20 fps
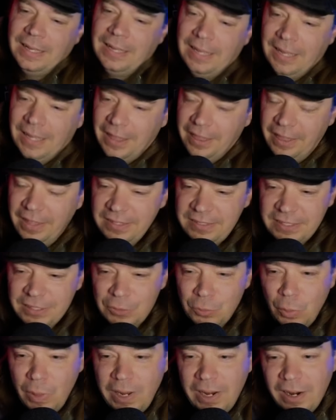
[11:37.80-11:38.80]
This is
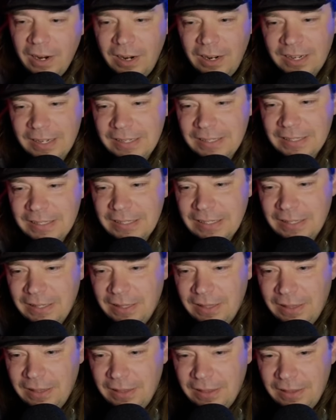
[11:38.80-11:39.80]
where
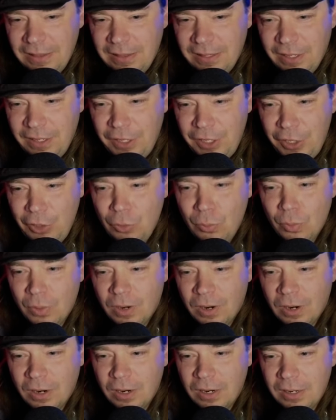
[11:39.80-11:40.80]
the
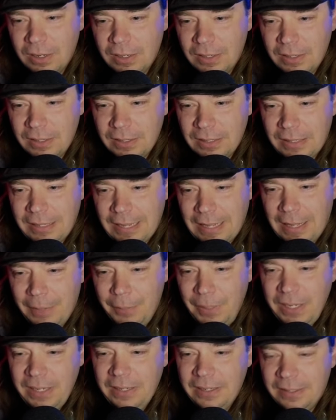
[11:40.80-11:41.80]
humor, I
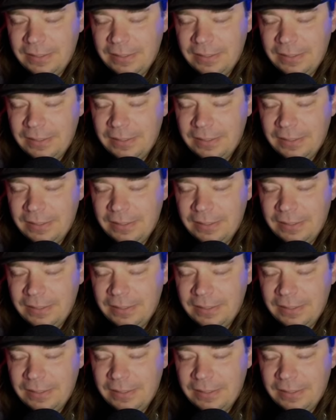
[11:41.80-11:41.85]
mean,